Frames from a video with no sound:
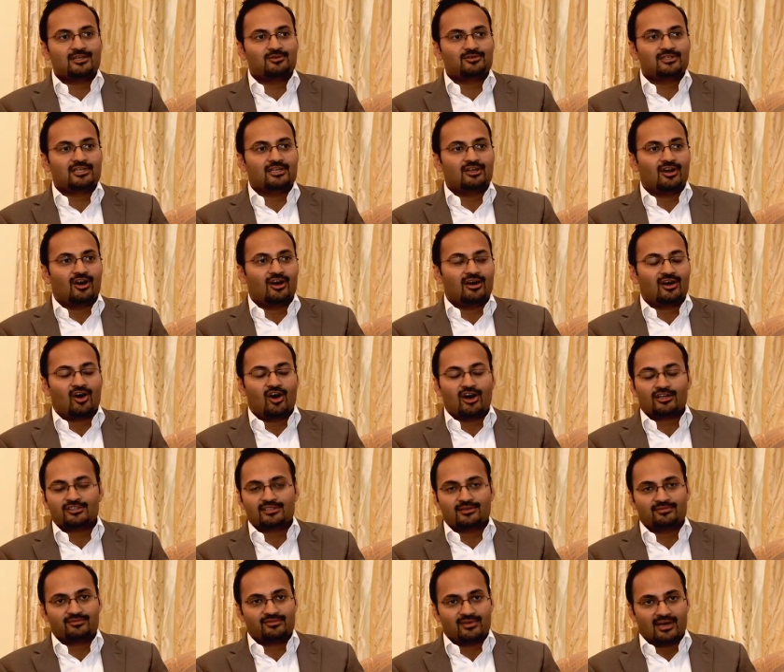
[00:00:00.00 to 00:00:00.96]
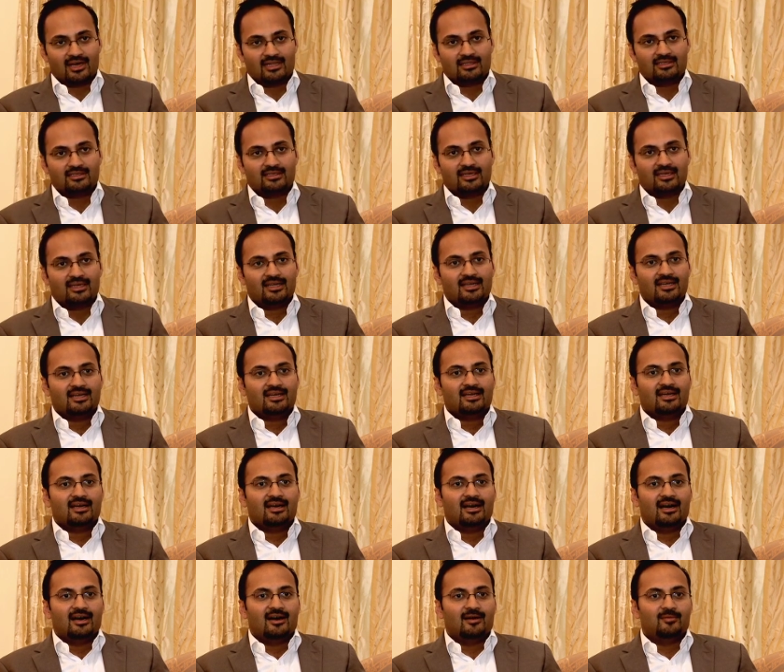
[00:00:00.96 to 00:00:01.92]
He was an awesome father.
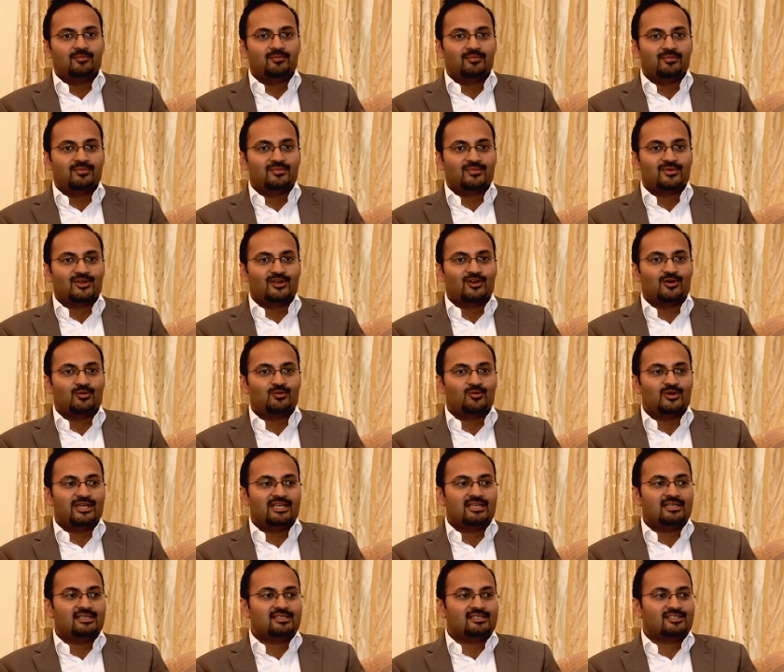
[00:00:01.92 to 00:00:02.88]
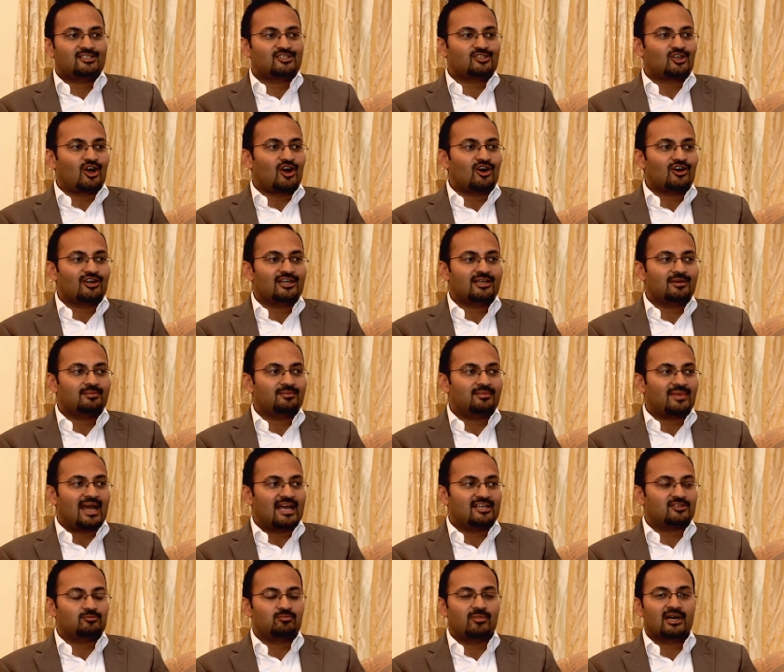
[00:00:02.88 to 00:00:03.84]
Um, you know, we saw
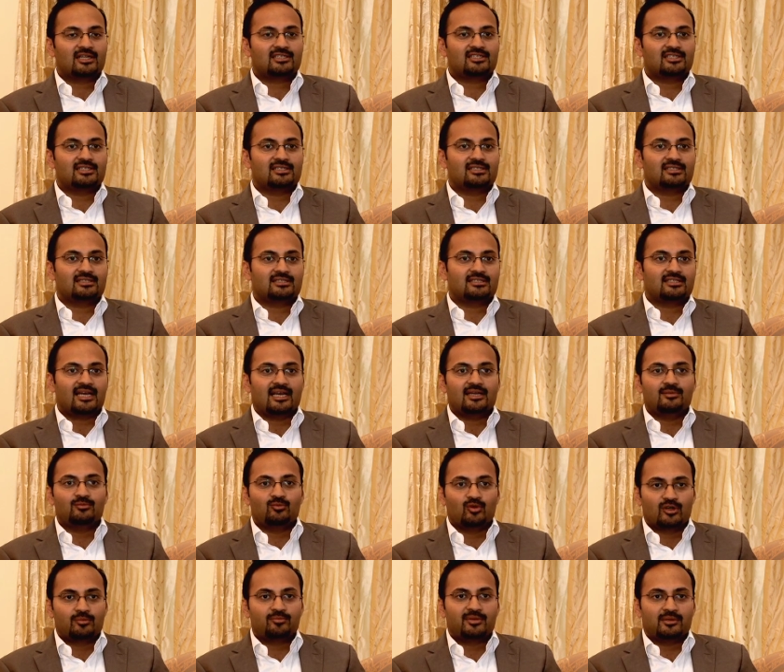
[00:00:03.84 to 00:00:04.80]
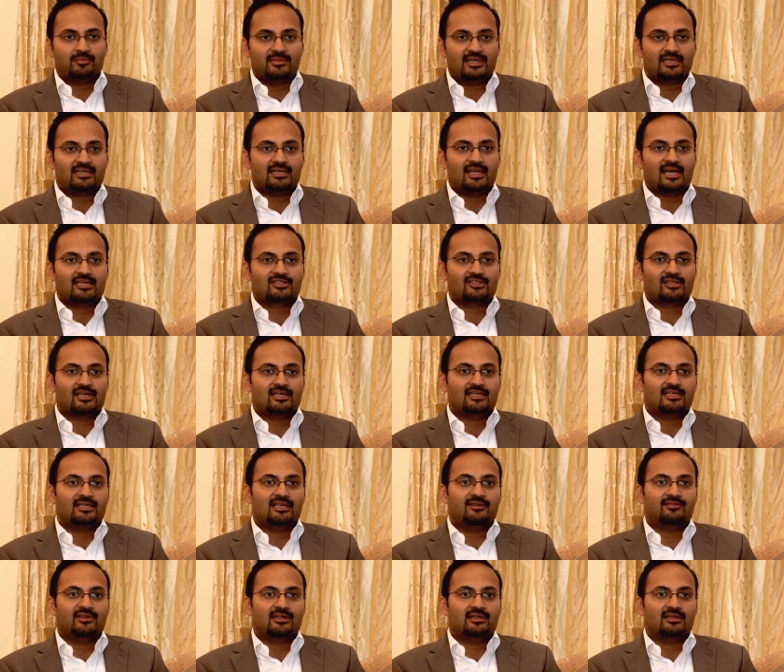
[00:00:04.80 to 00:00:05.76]
him as much as time would permit, naturally,
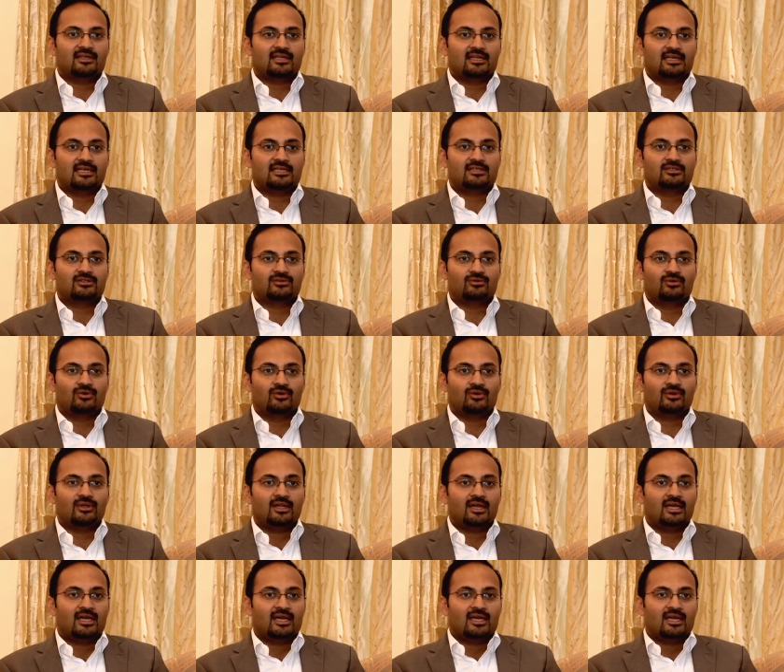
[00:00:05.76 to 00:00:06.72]
given his role.